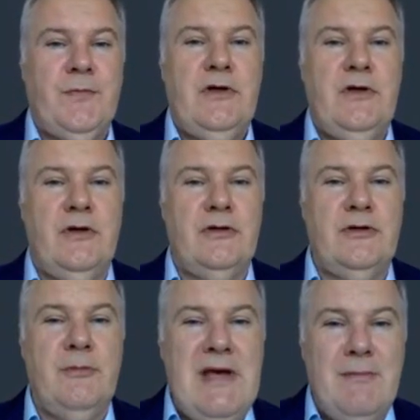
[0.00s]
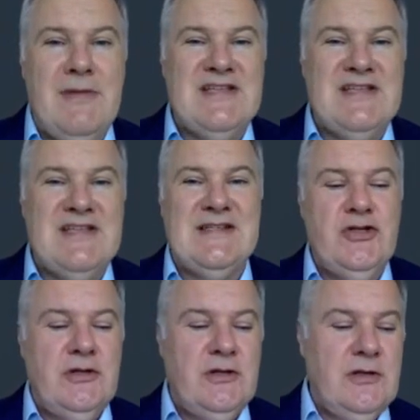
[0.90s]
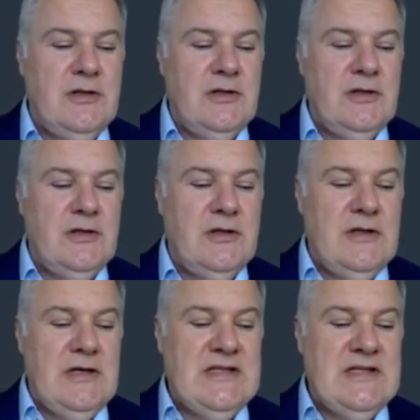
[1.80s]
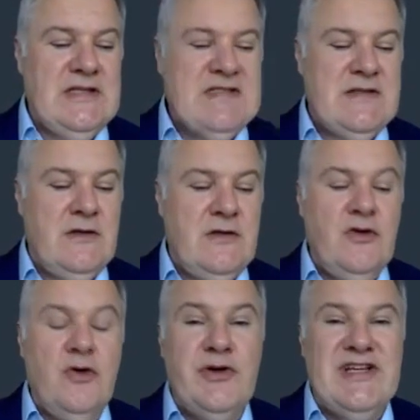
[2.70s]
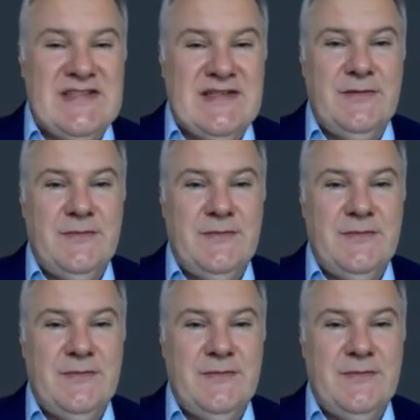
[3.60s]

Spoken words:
You know, the main message is no risk.